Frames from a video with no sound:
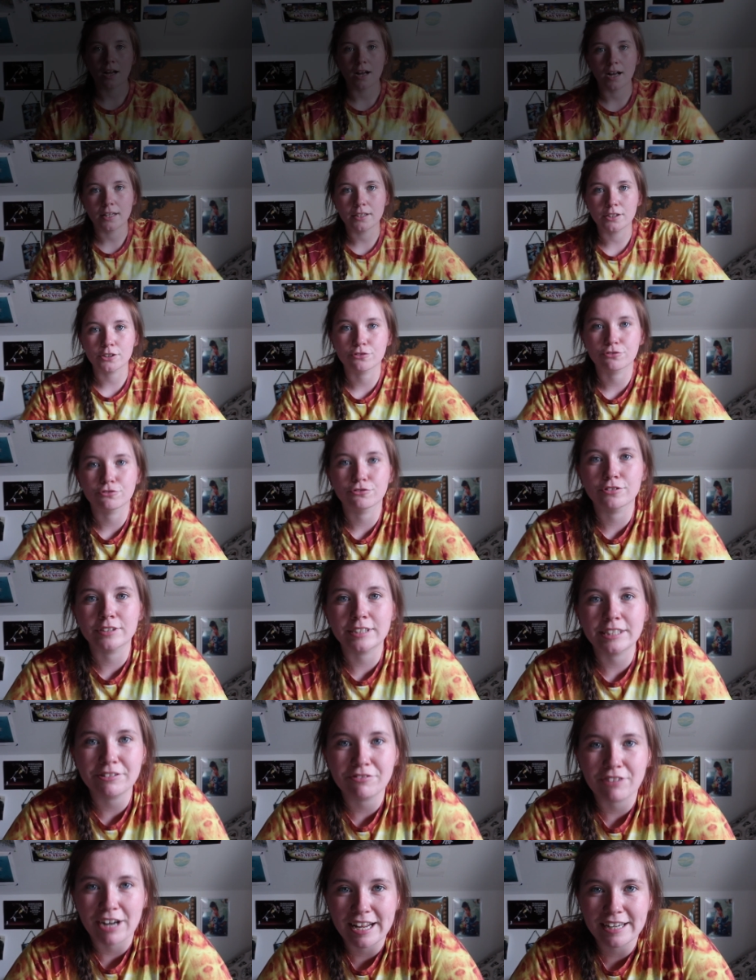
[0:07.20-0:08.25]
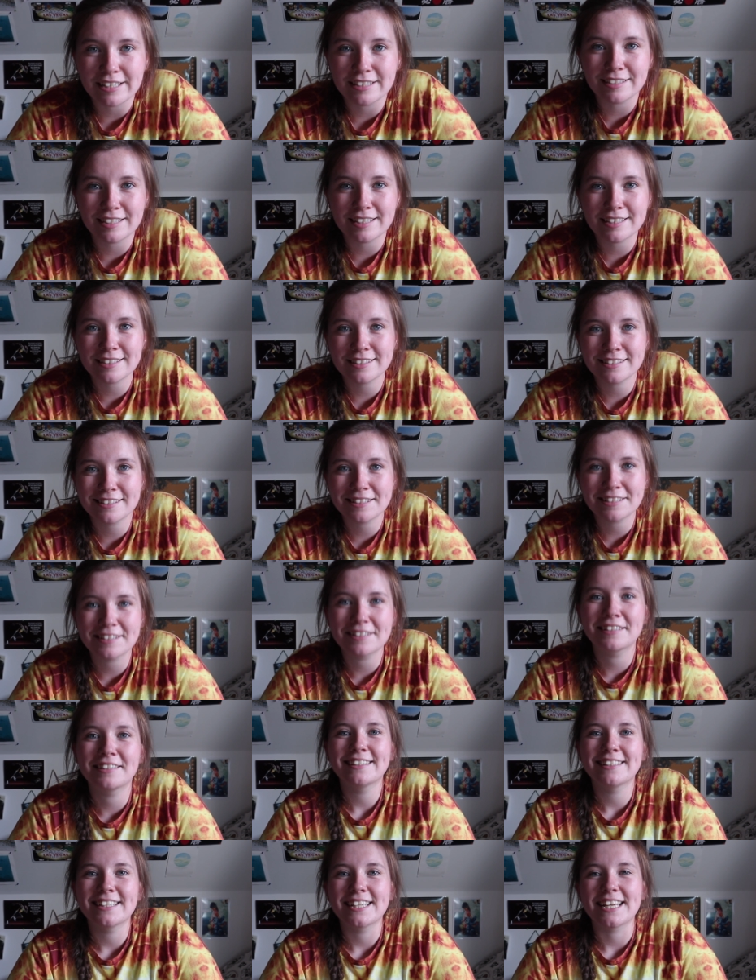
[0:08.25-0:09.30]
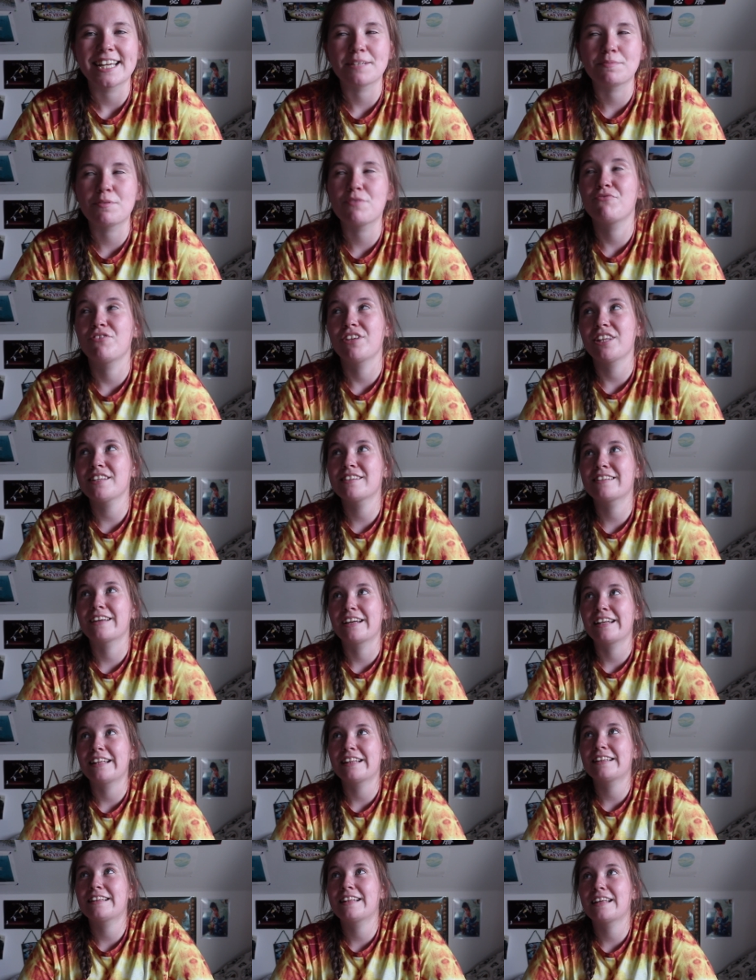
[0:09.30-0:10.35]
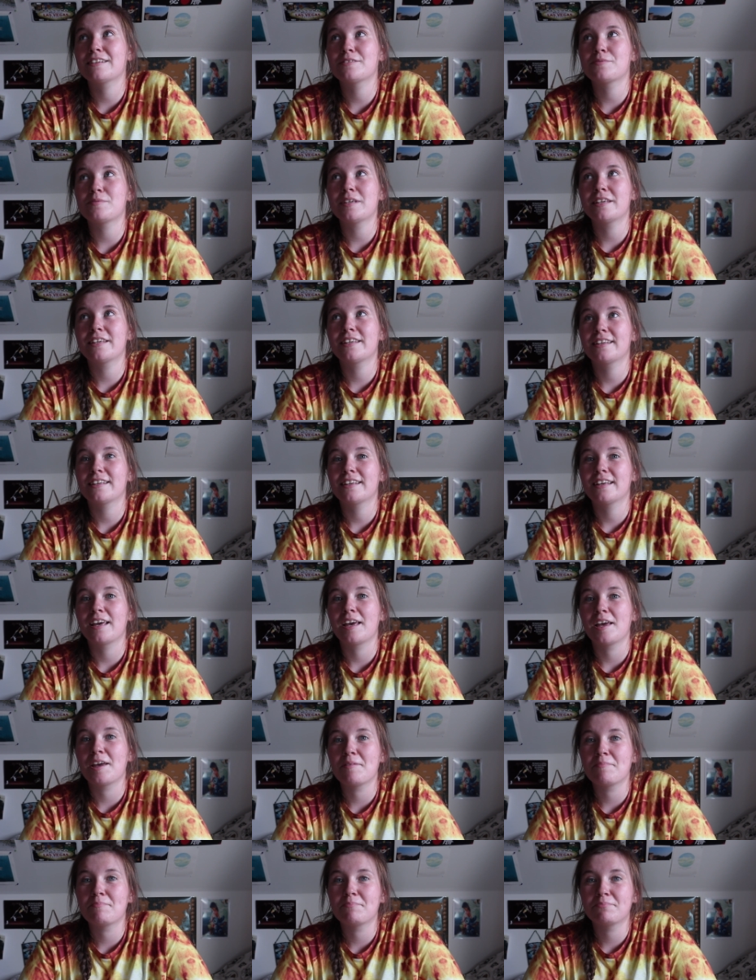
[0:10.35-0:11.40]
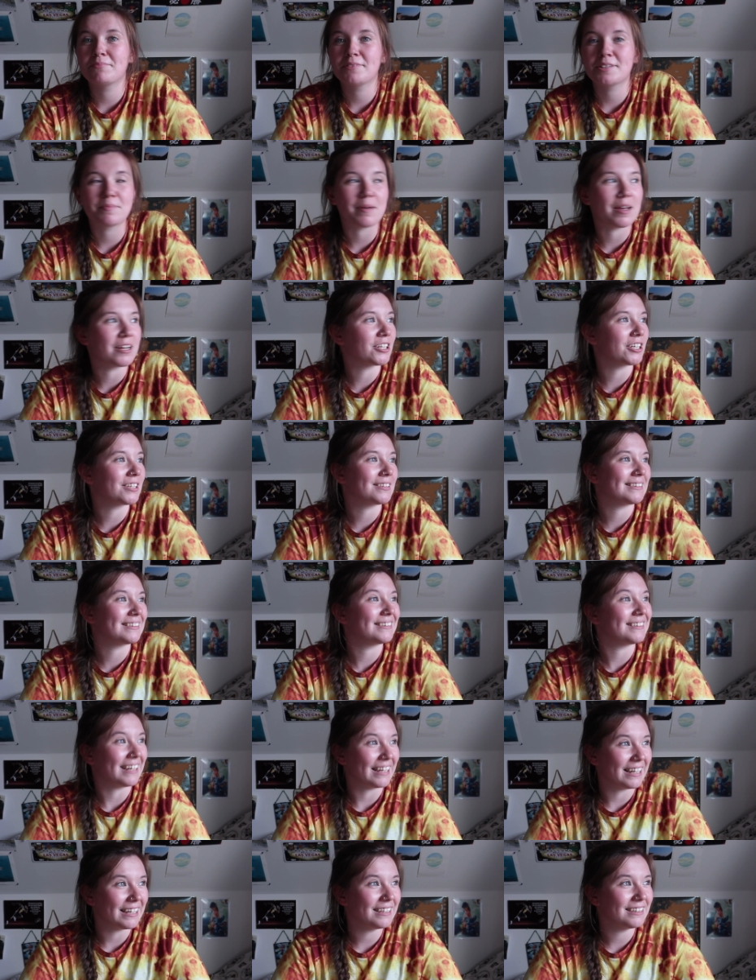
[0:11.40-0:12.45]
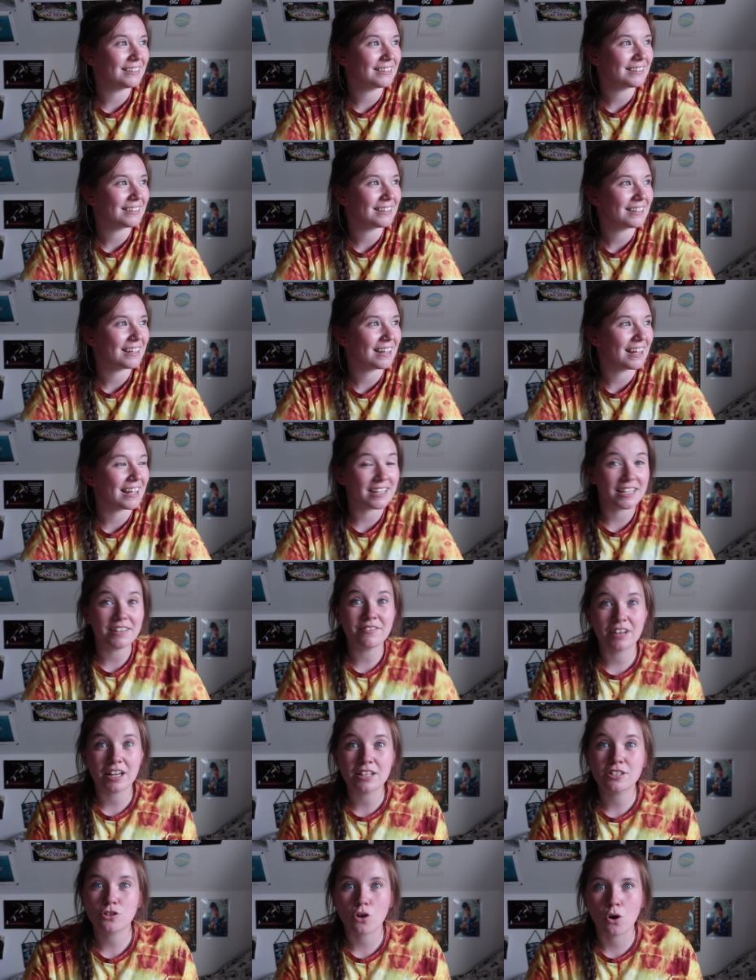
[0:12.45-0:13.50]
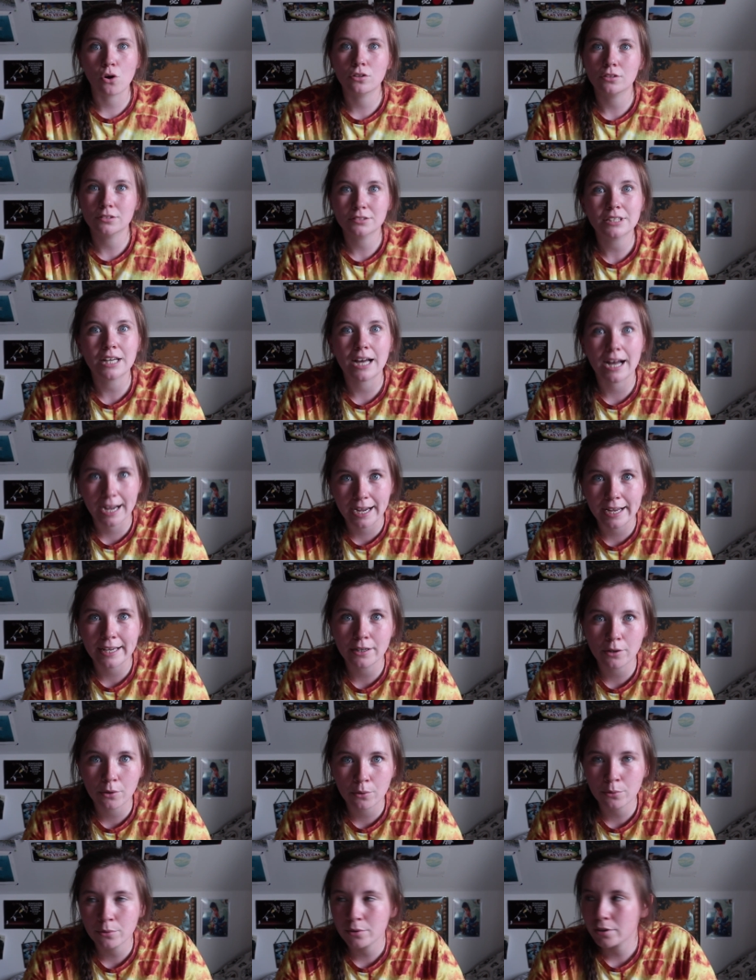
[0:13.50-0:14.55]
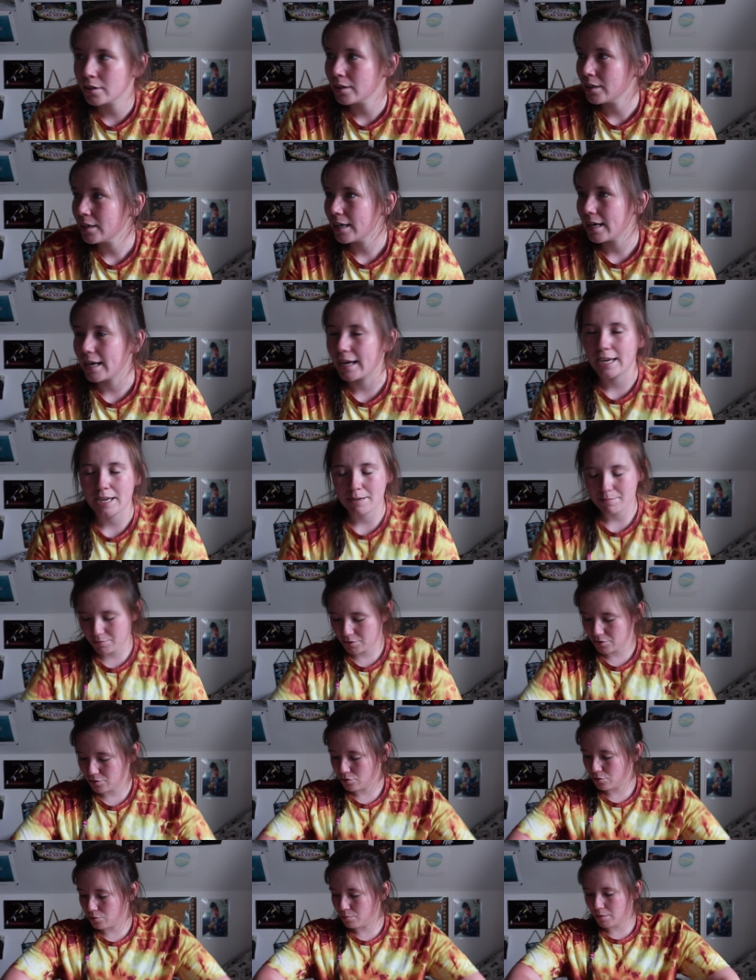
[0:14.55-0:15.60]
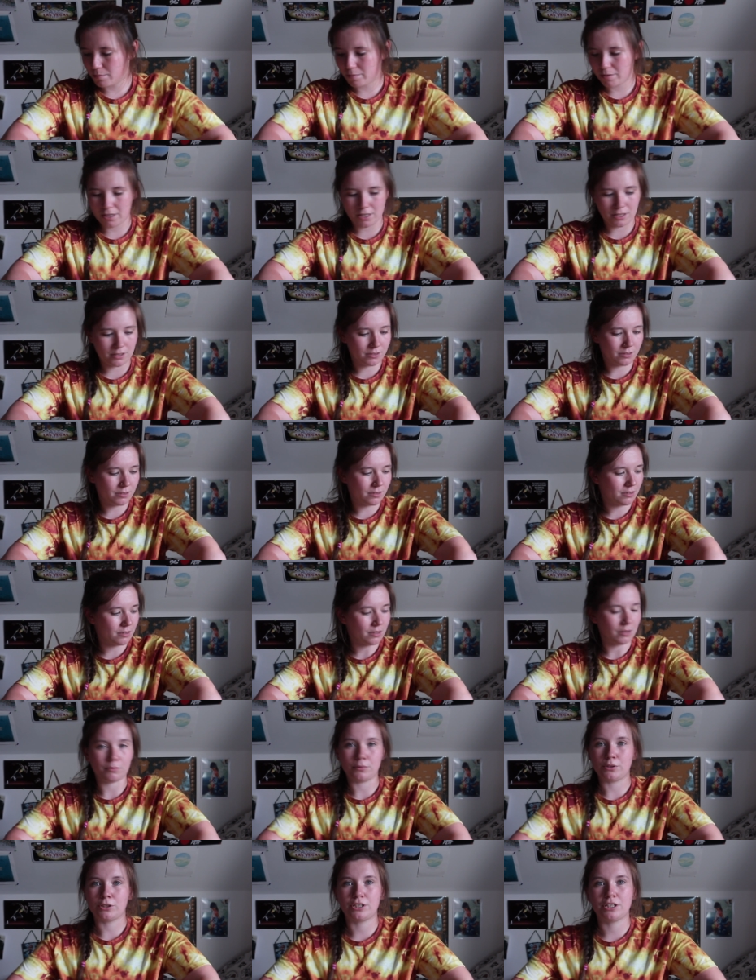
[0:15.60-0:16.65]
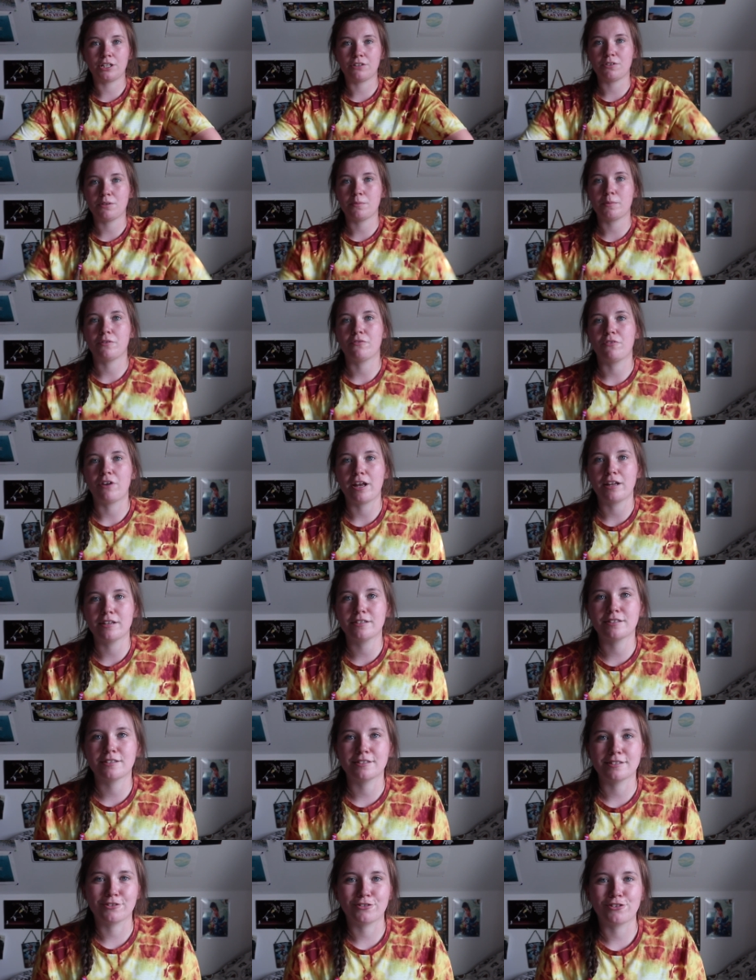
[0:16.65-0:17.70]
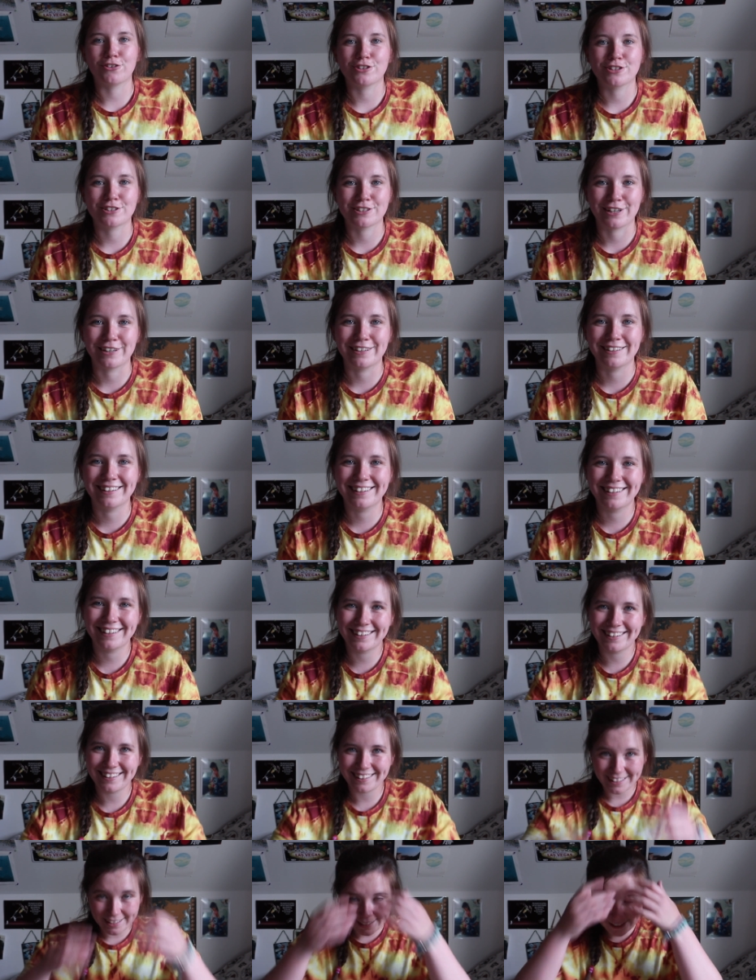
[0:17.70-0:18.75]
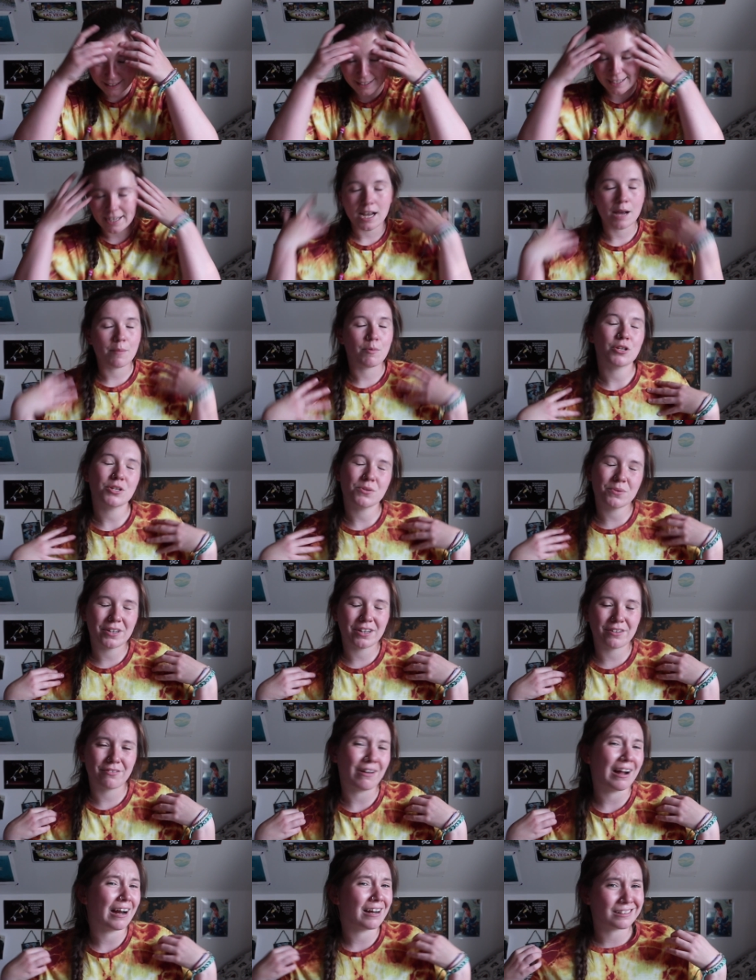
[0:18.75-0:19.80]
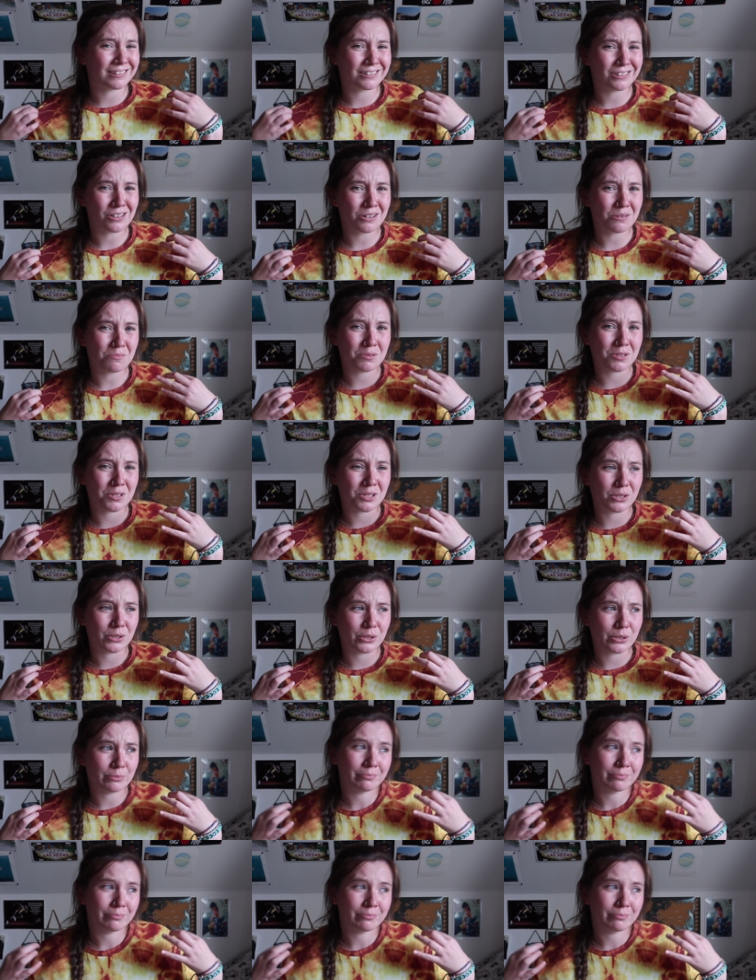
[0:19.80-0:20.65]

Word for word: I look really red in this. It's been really sunny this week, um, especially today, even in Scotland, I know. Um, so maybe that's, I'm looking a wee bit red because I've got the sun. I'm also wearing a fire top, so